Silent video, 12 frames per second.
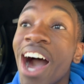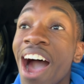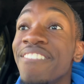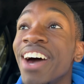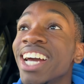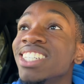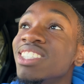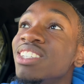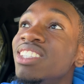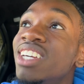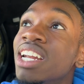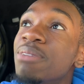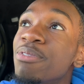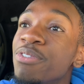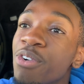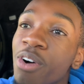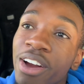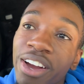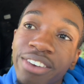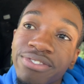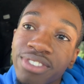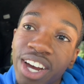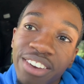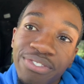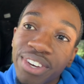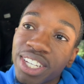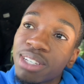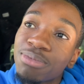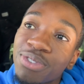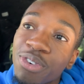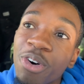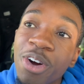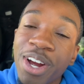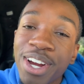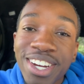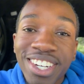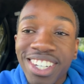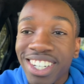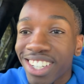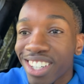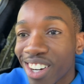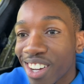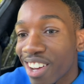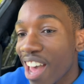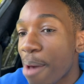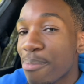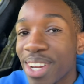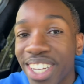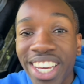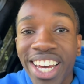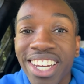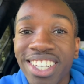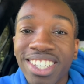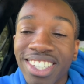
I've actually done it before. I fixed it before. Happened again.